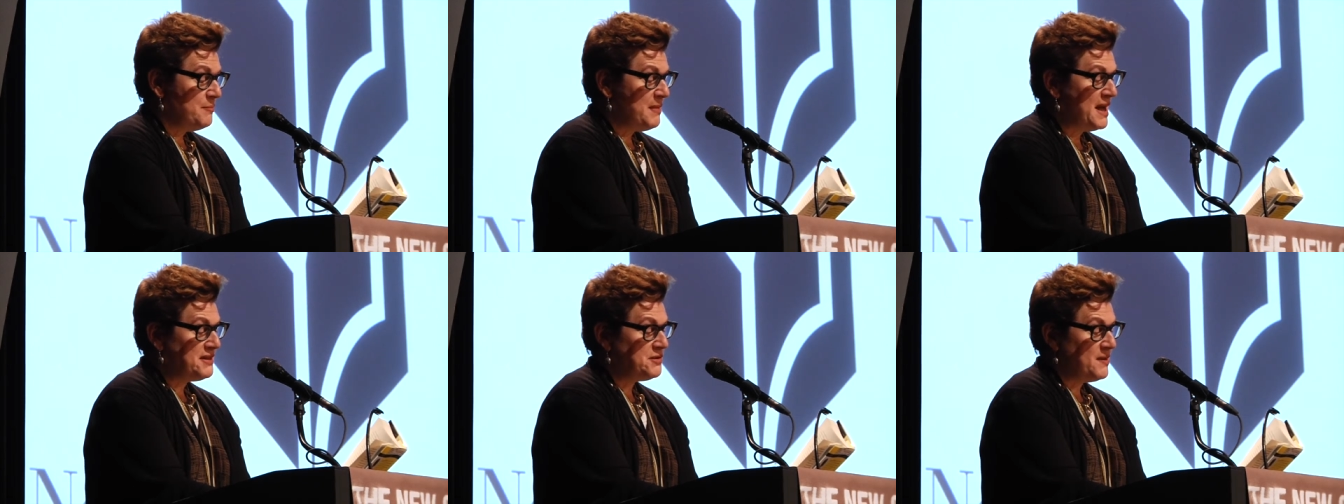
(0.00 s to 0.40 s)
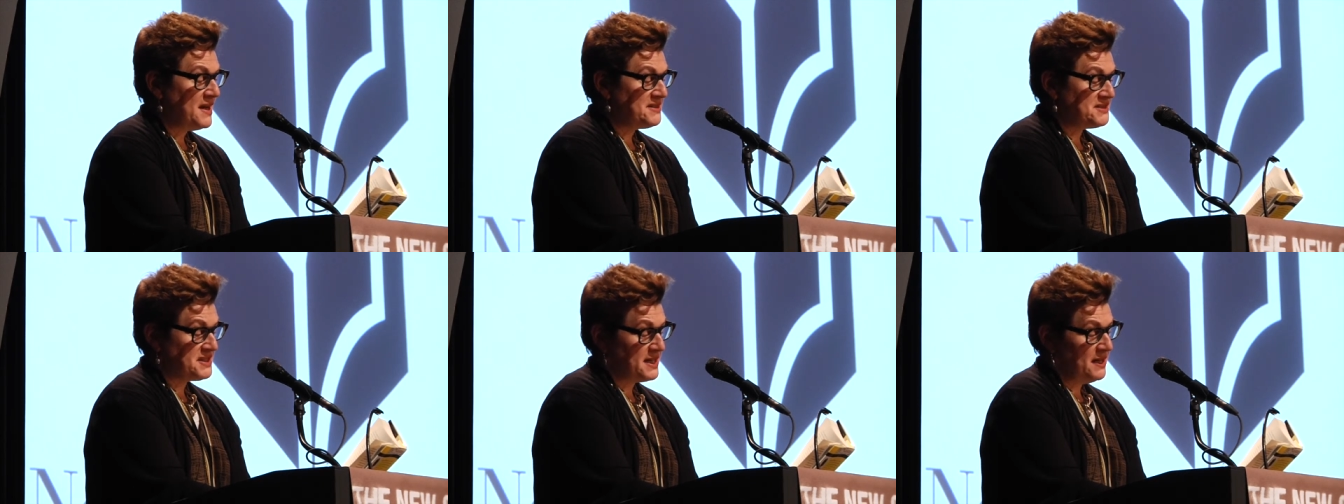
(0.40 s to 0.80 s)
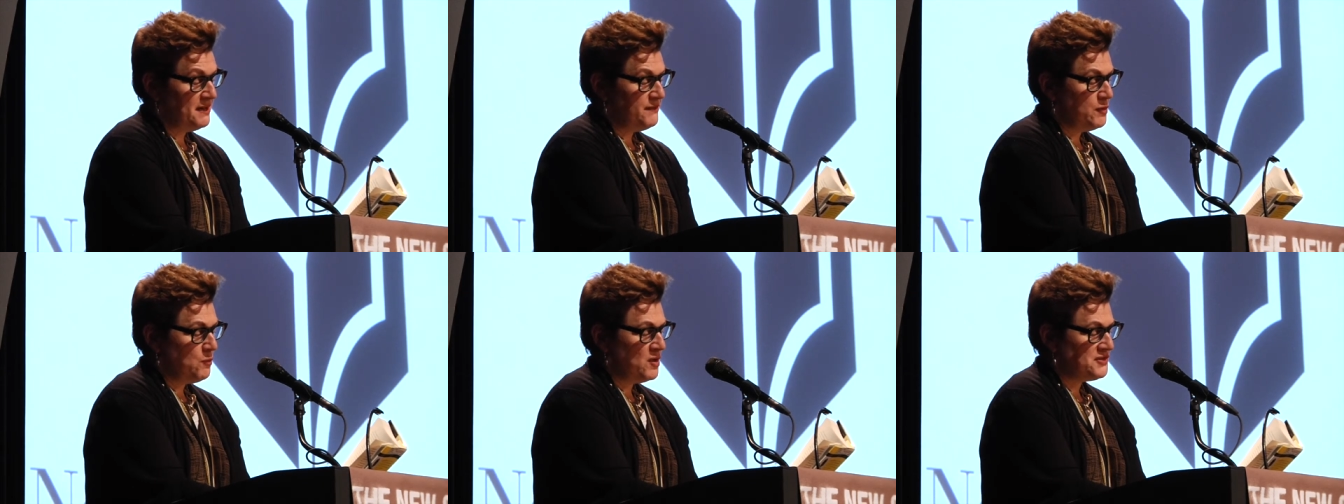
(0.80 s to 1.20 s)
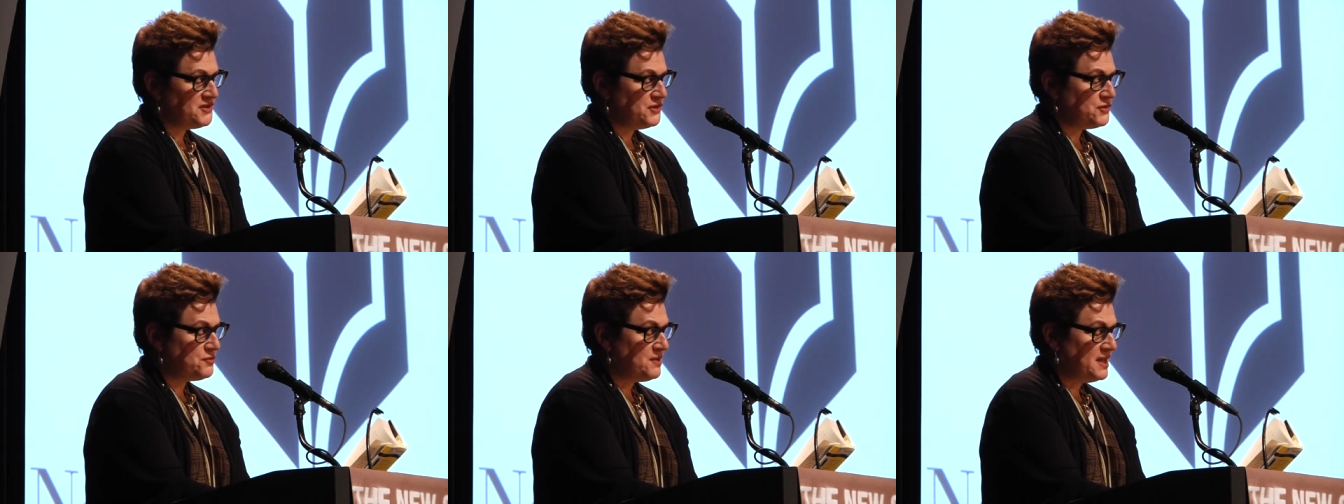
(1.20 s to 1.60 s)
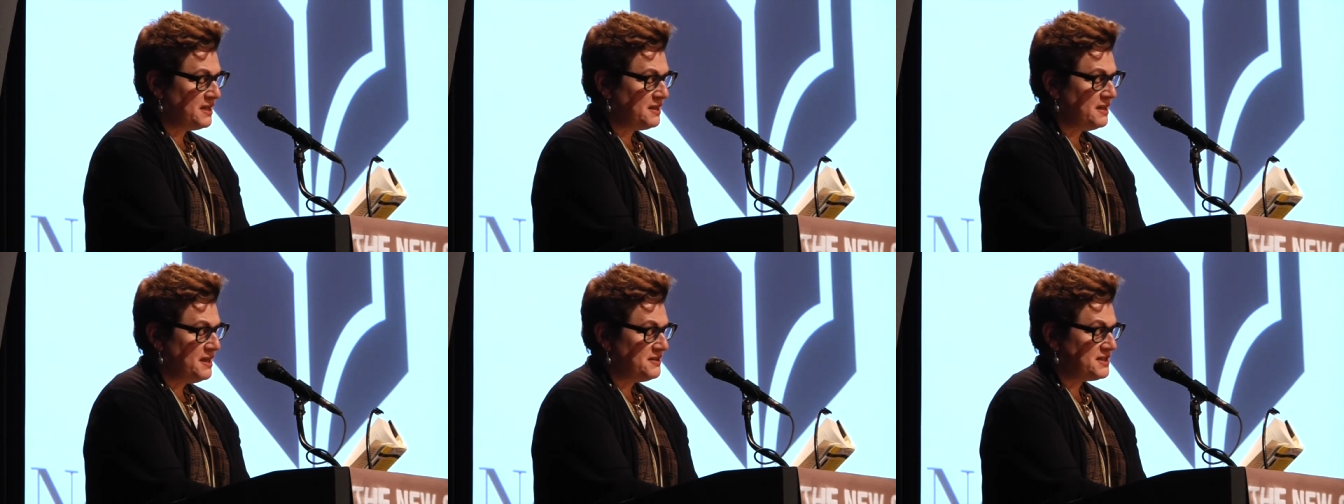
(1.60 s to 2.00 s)
Matthew asks Gil if he wants a
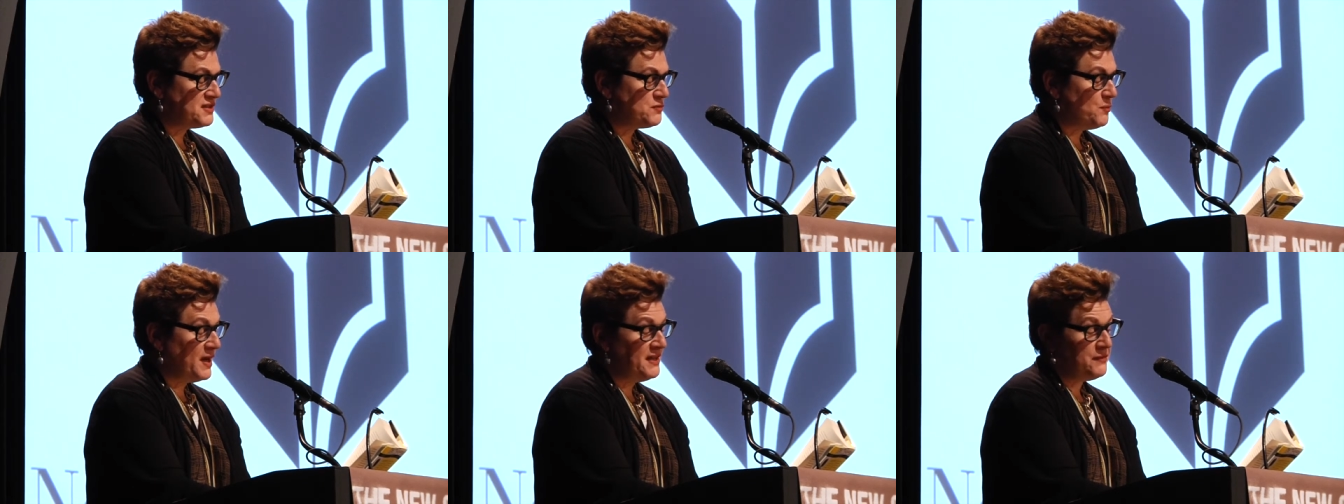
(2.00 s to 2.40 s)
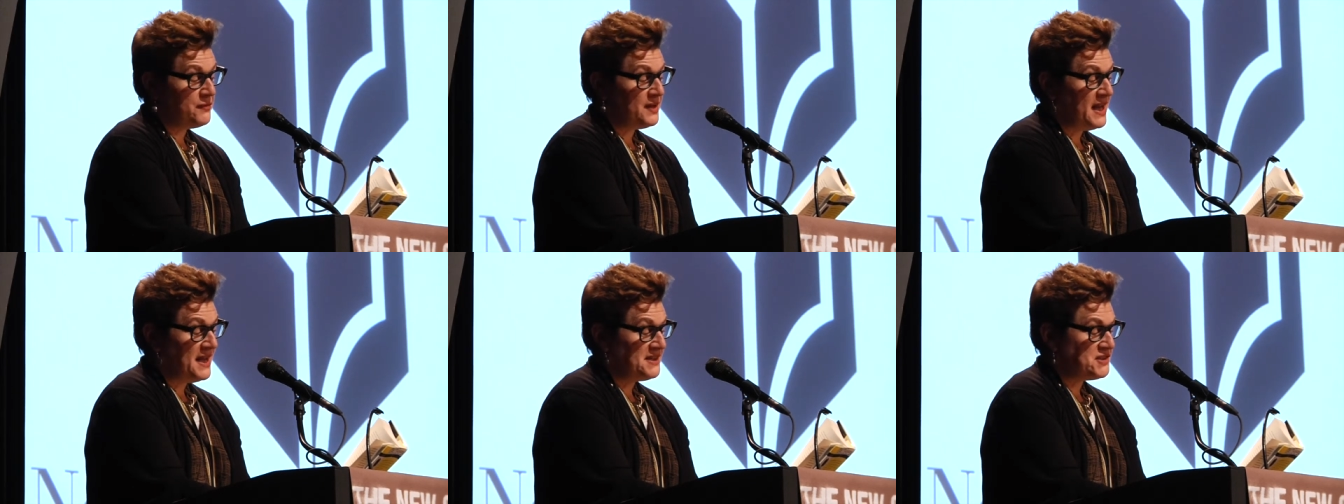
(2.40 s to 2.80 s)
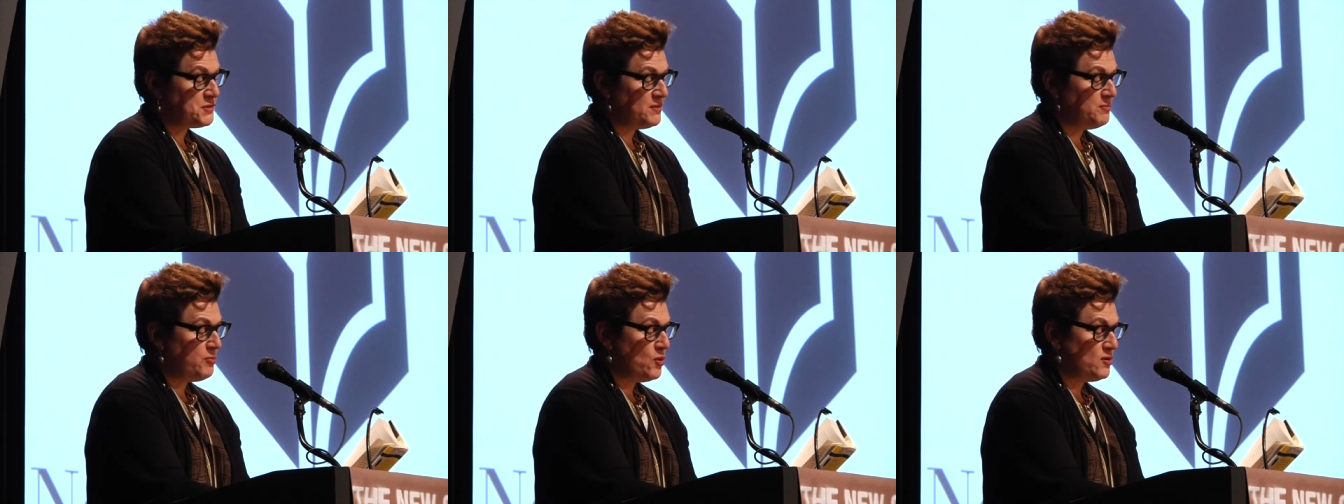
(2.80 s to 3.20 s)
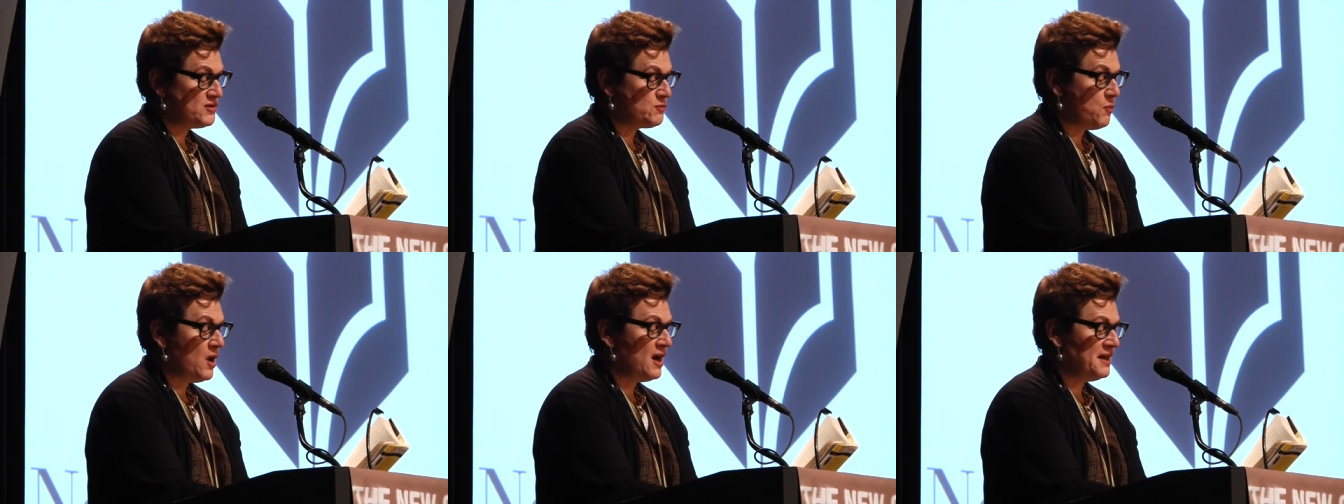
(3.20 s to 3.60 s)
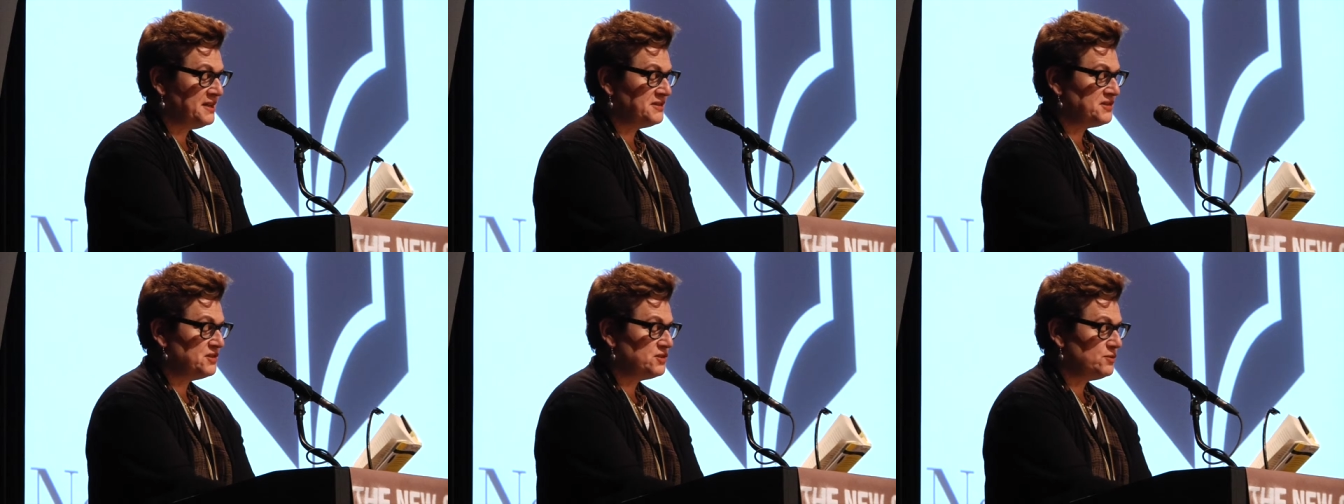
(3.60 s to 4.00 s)
drink, doesn't wait for an answer, and pours wine
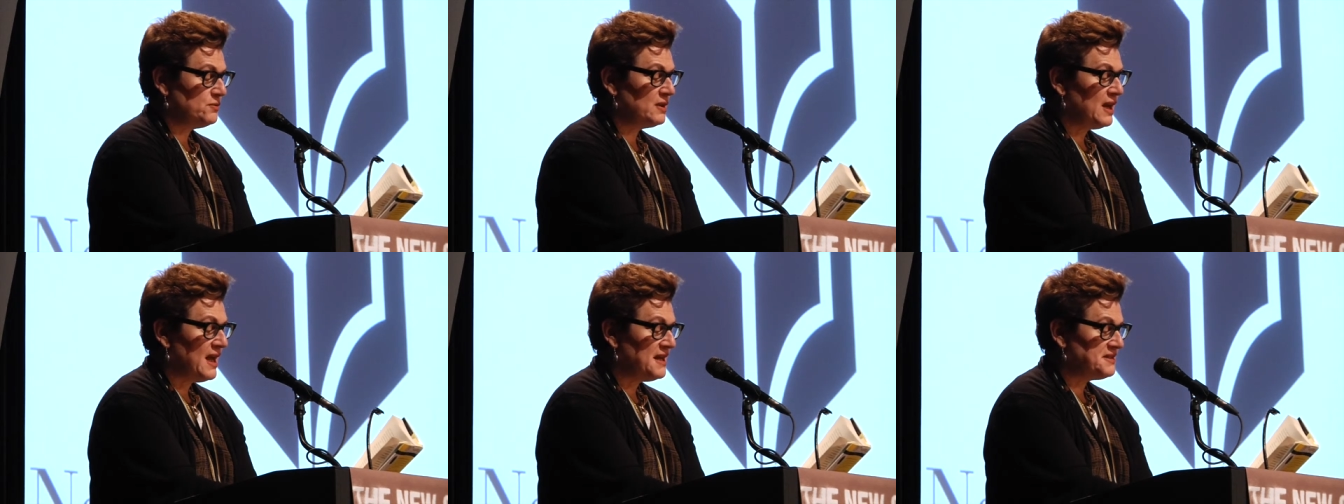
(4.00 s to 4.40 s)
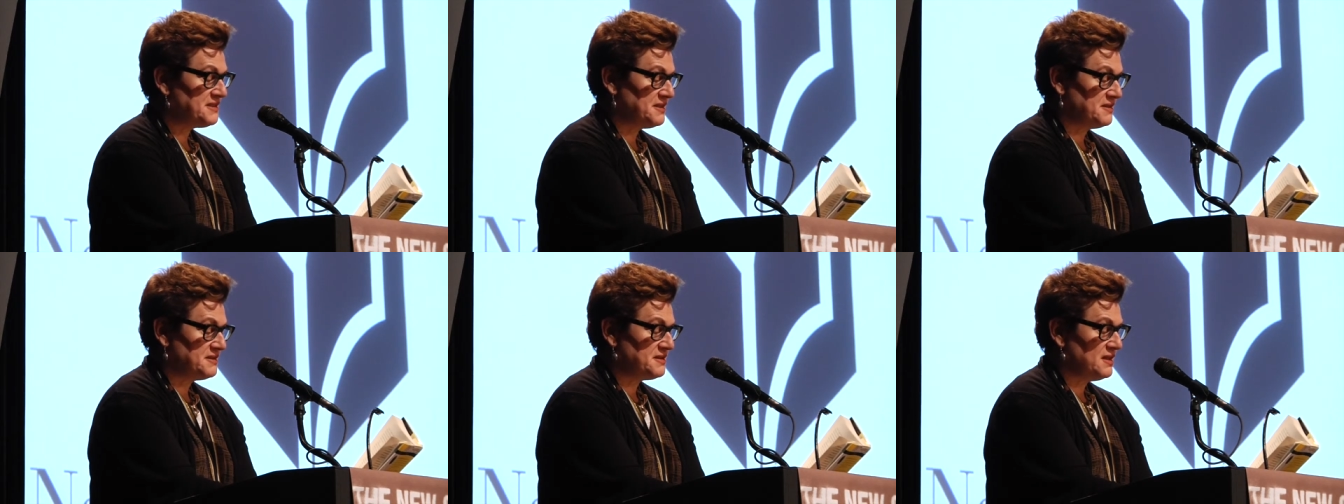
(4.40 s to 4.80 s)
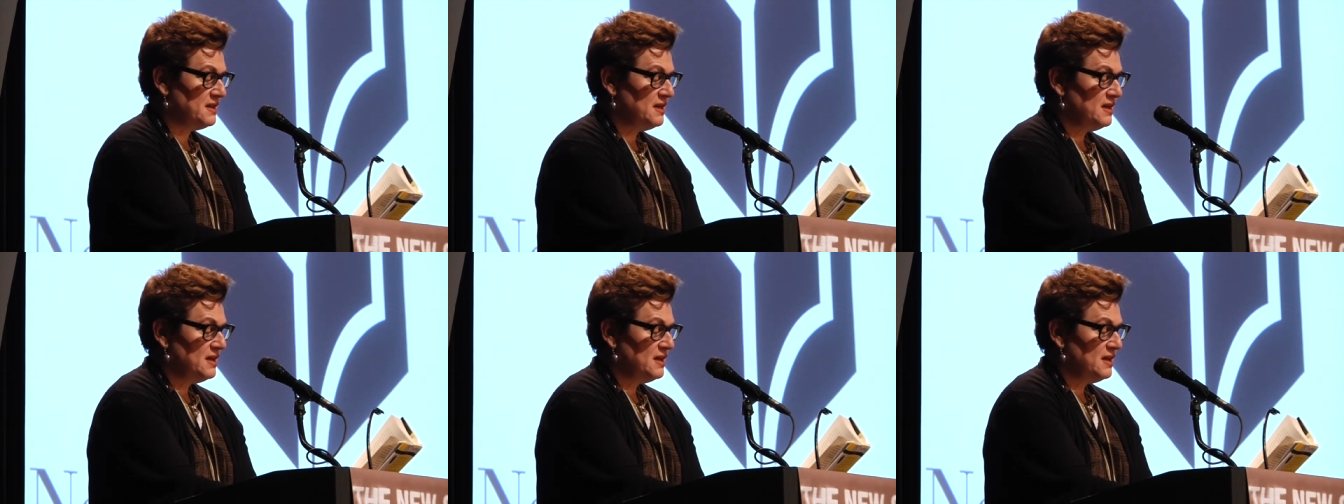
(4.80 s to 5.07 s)
into two glasses.